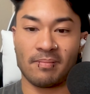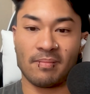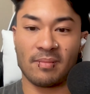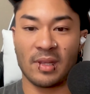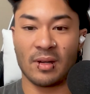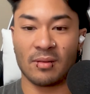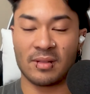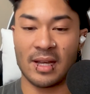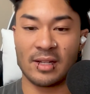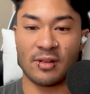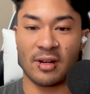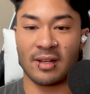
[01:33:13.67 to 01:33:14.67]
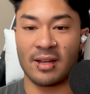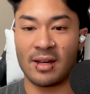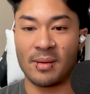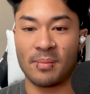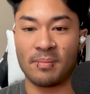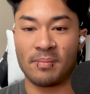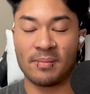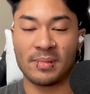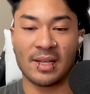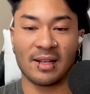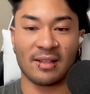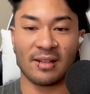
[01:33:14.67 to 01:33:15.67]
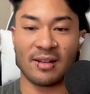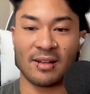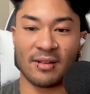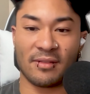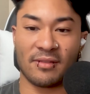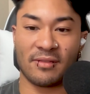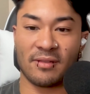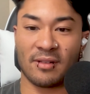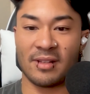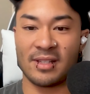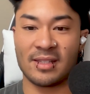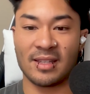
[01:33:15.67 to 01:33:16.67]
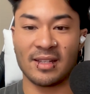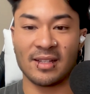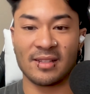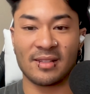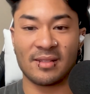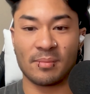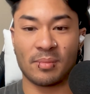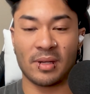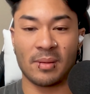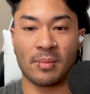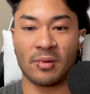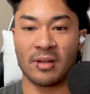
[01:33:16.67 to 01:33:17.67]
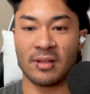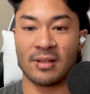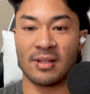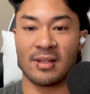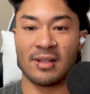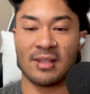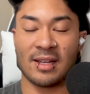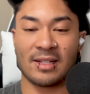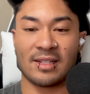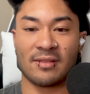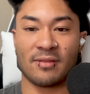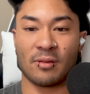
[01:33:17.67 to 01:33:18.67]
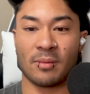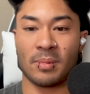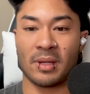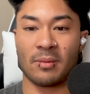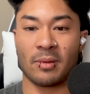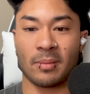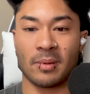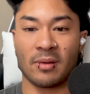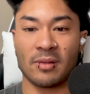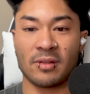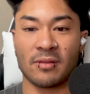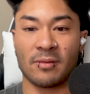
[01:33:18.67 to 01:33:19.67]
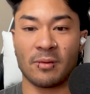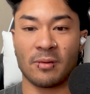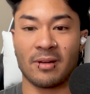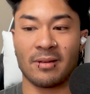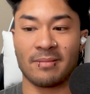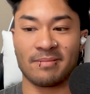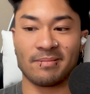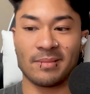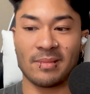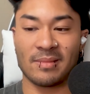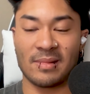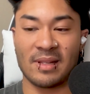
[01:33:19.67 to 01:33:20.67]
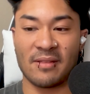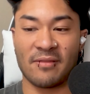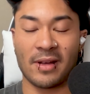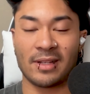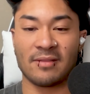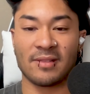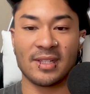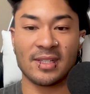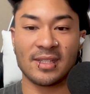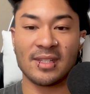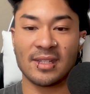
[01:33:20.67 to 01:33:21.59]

you know, titrating up, cycling off, all these things pretty important, not yeah. just for blood work but also for effectiveness.